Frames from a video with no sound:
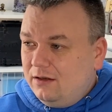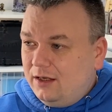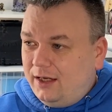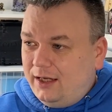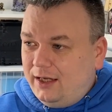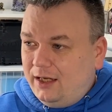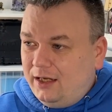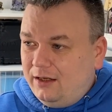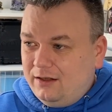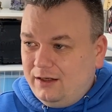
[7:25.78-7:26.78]

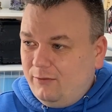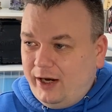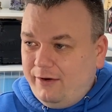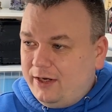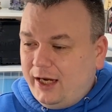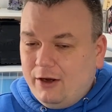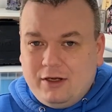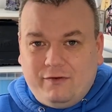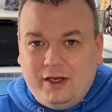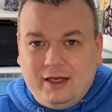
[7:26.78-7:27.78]
Wear and tear on
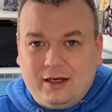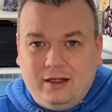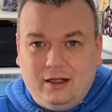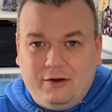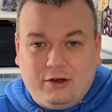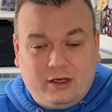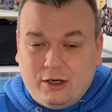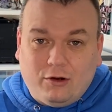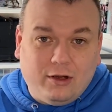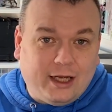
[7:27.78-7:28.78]
your vehicle, you've got to take
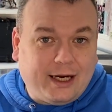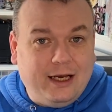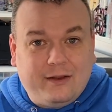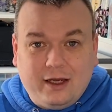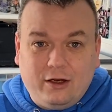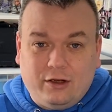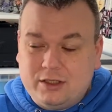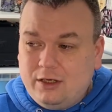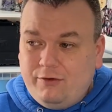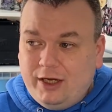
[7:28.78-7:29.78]
all that kind of thing into
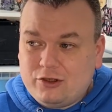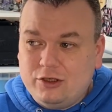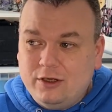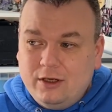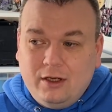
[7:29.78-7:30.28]
consideration.